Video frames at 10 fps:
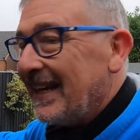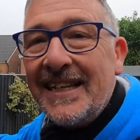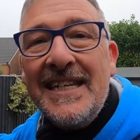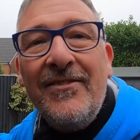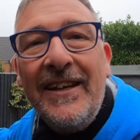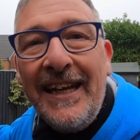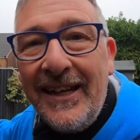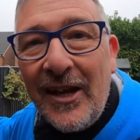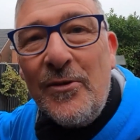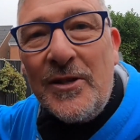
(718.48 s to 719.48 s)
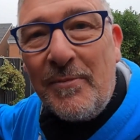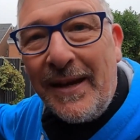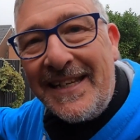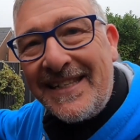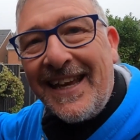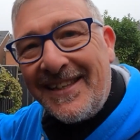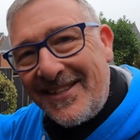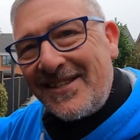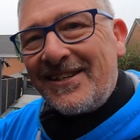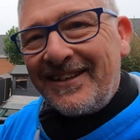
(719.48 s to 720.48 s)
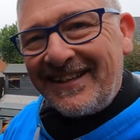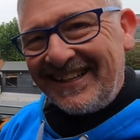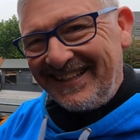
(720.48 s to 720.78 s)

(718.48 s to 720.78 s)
because even he knows it makes sense.